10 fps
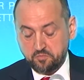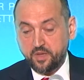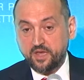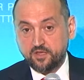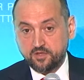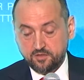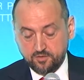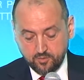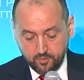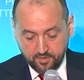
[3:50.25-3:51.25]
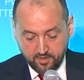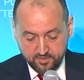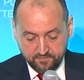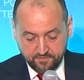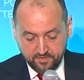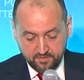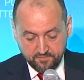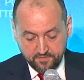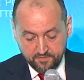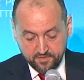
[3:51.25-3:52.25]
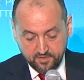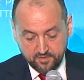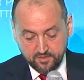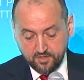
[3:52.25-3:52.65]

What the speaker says: back in 2015